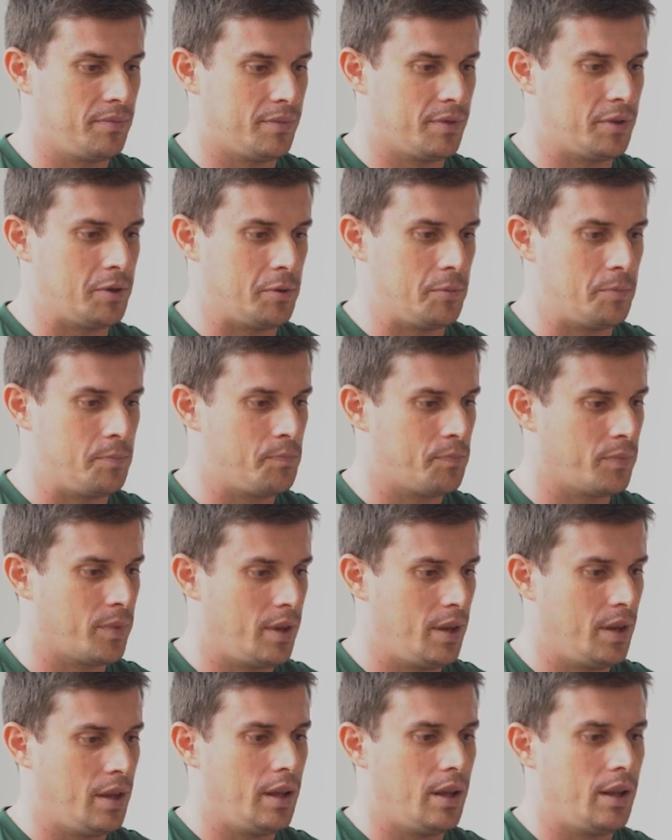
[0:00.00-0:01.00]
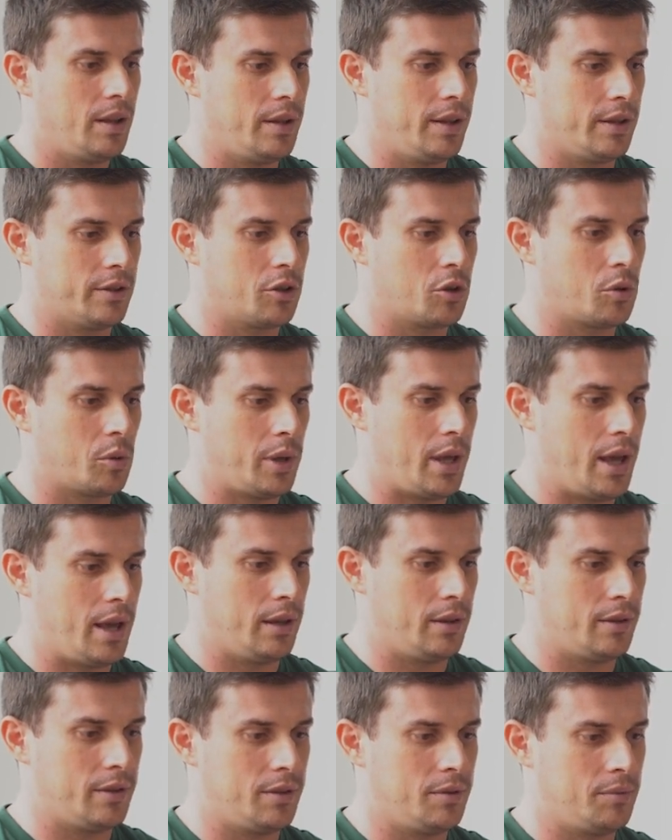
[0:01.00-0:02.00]
So let's
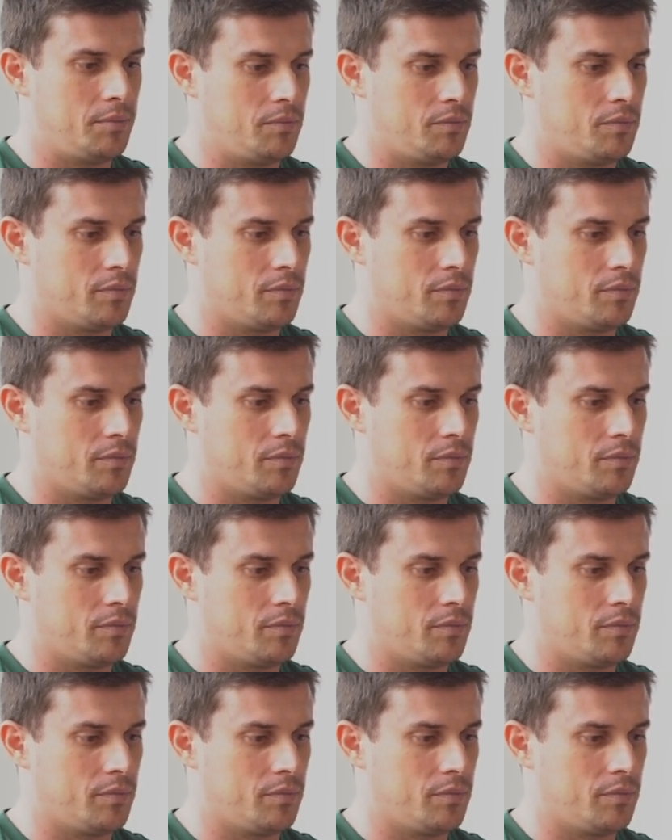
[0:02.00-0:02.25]
create